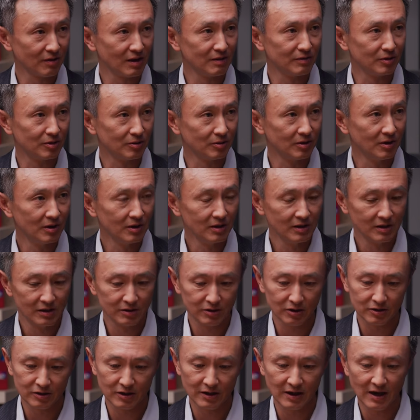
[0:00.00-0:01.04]
level is
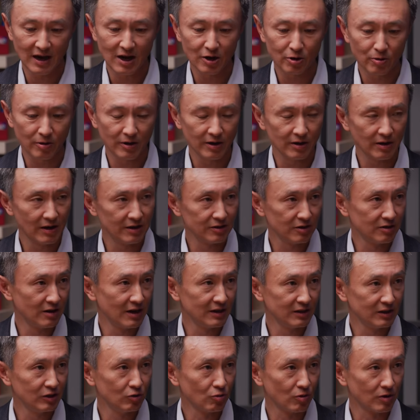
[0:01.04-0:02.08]
to say, how do I, as an
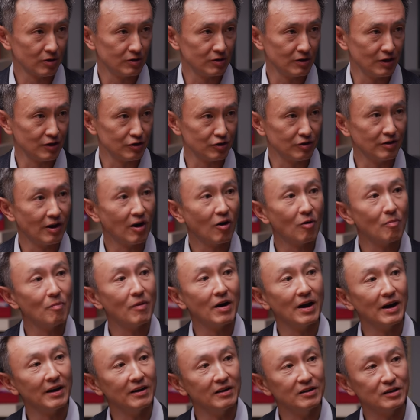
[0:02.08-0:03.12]
IT organization, help
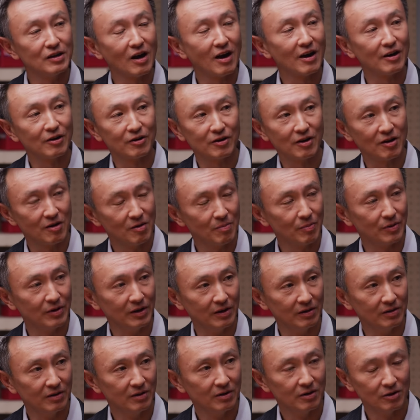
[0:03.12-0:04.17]
my entire company